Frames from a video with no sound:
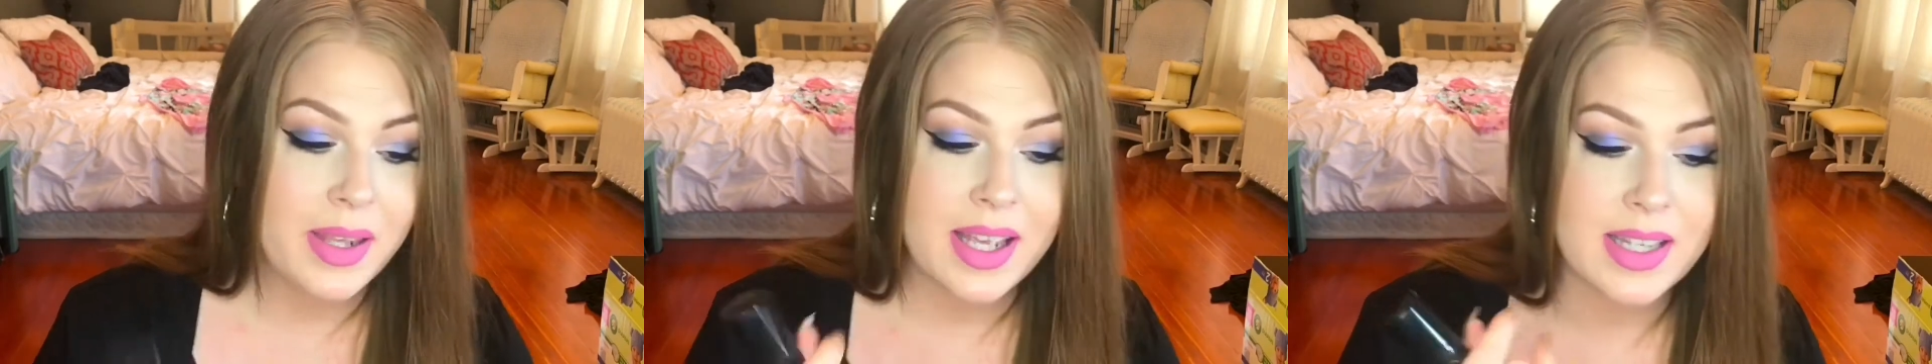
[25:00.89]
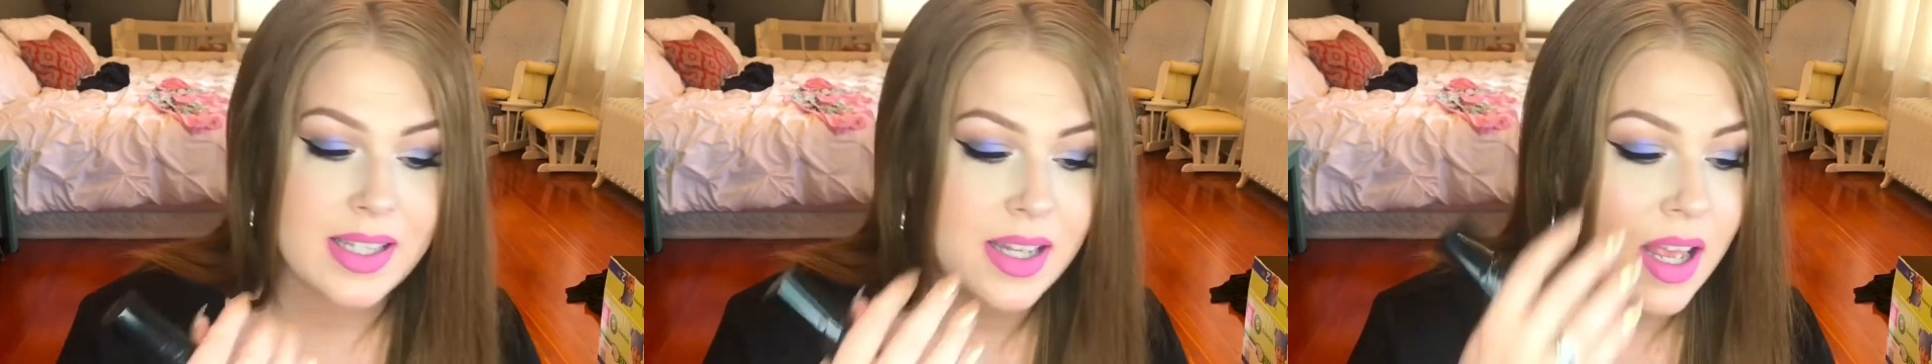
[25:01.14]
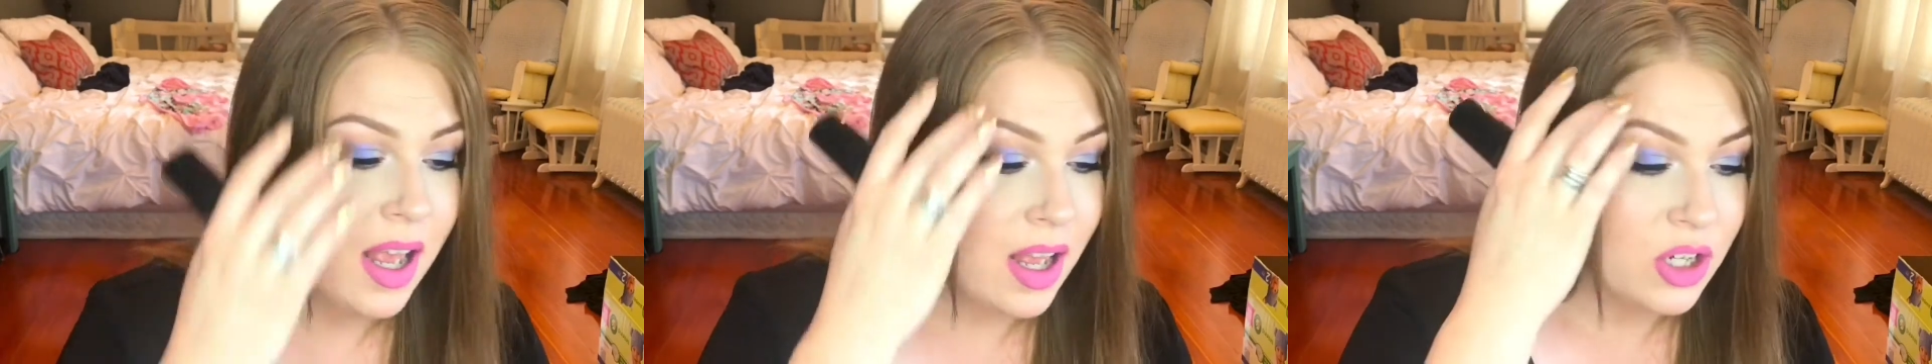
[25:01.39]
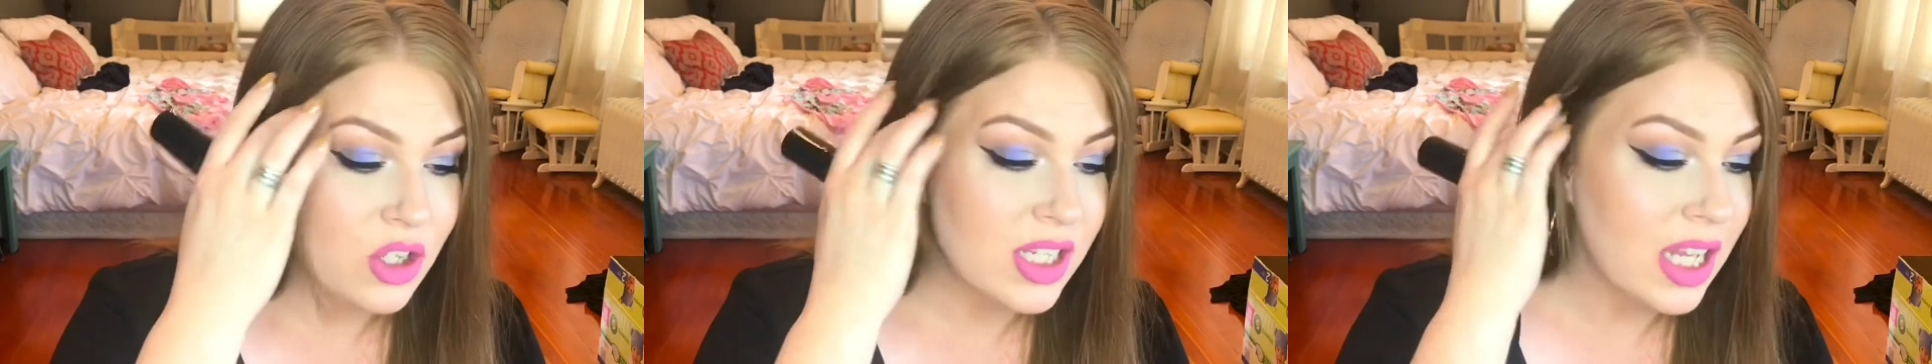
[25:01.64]
because
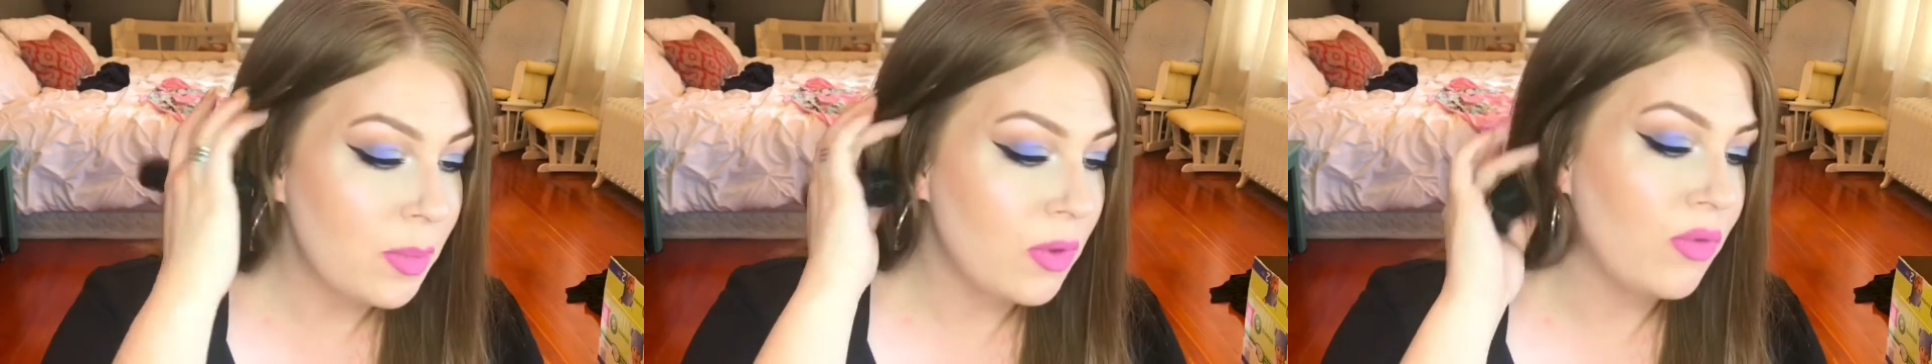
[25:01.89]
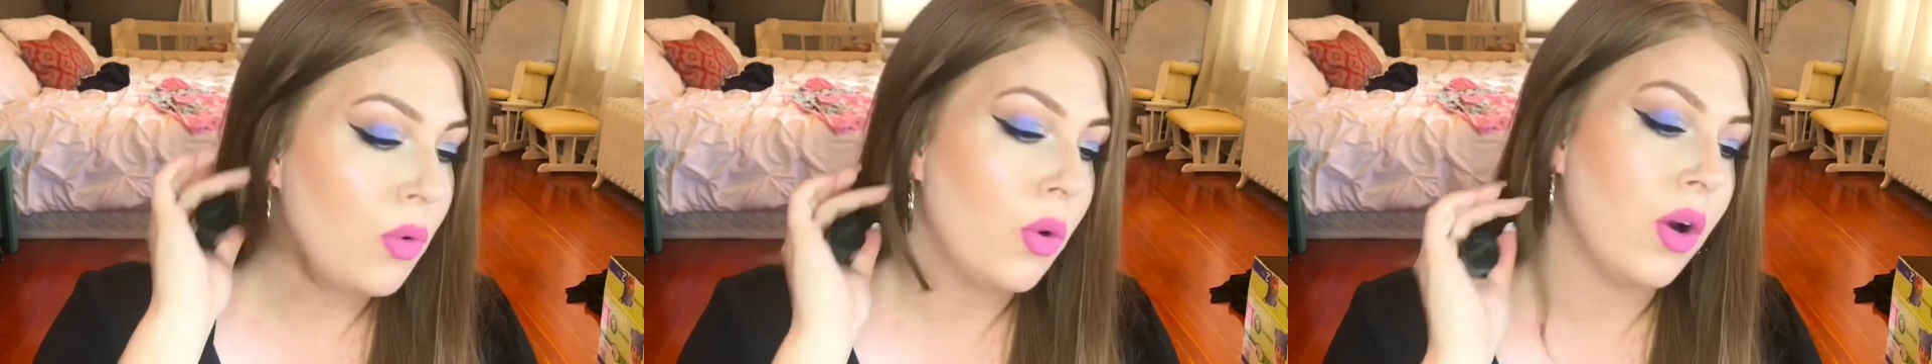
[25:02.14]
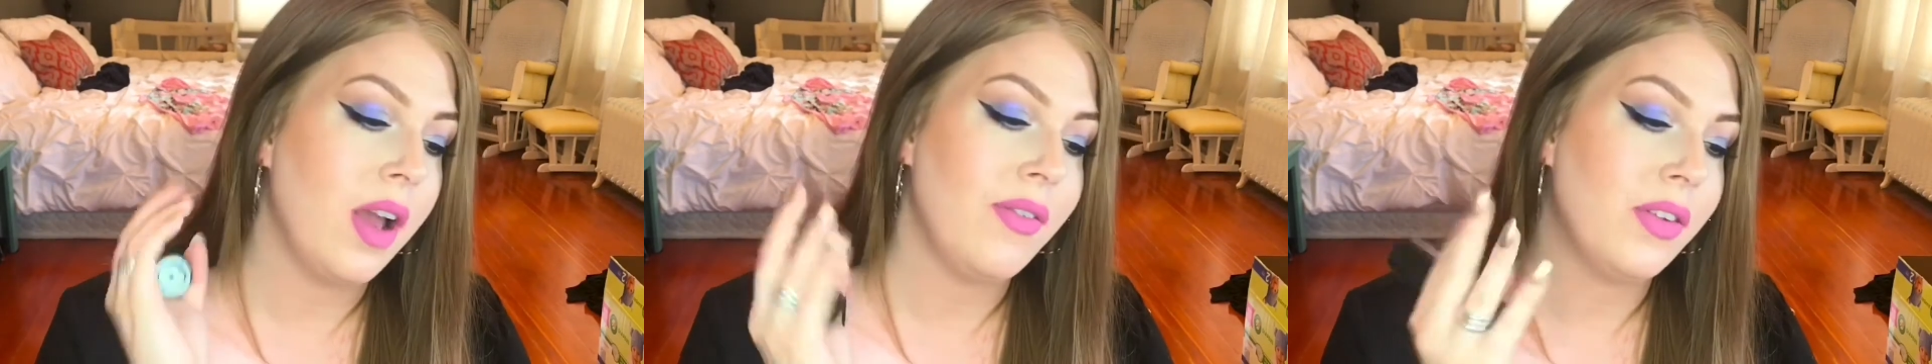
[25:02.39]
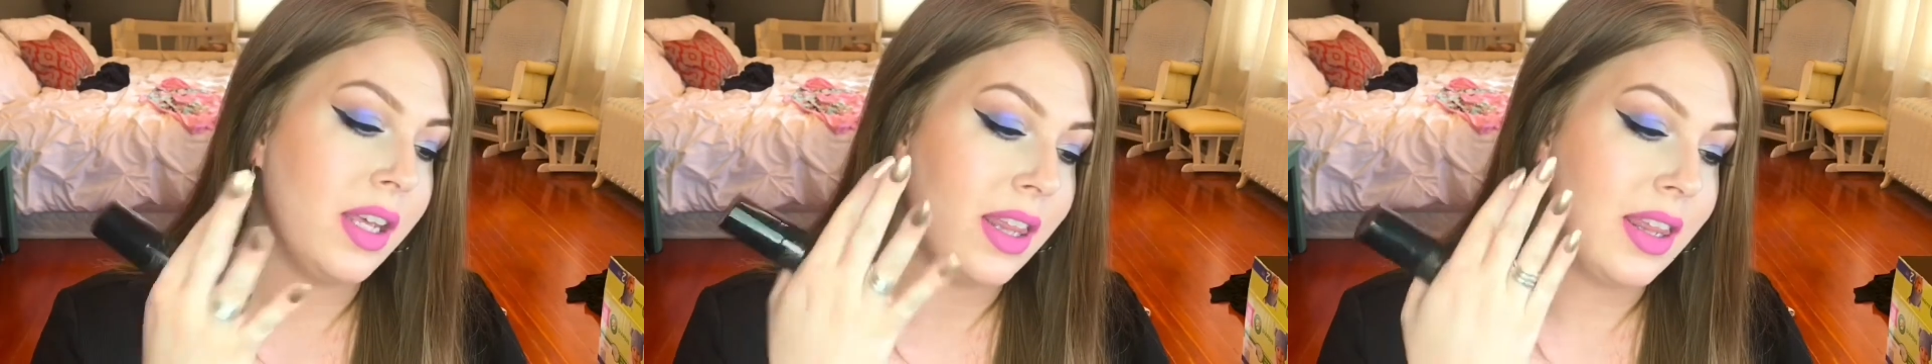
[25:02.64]
just like before, I
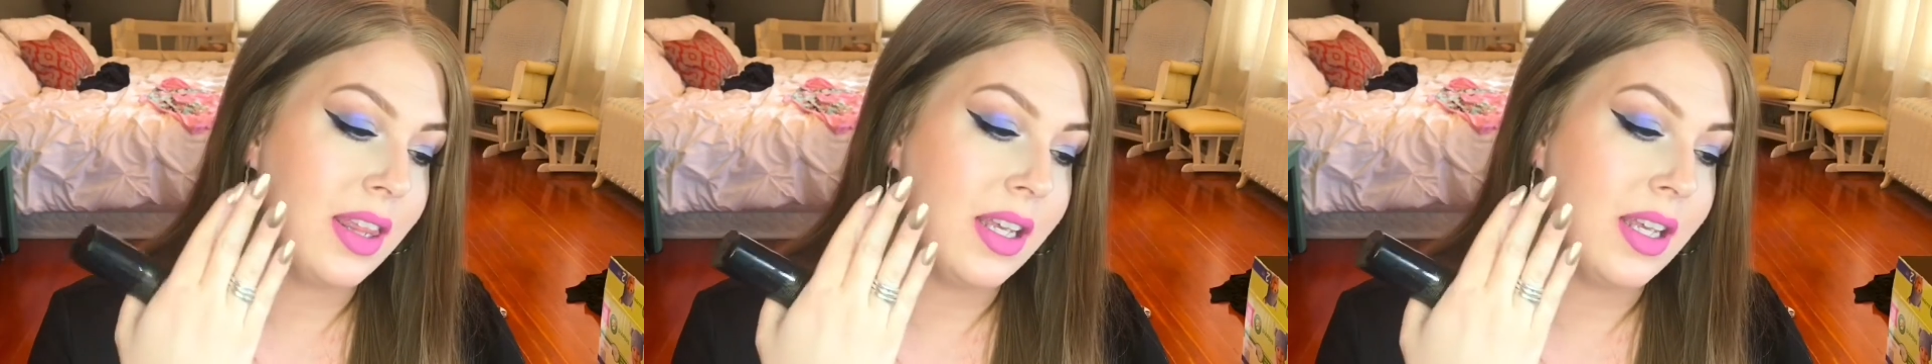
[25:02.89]
feel like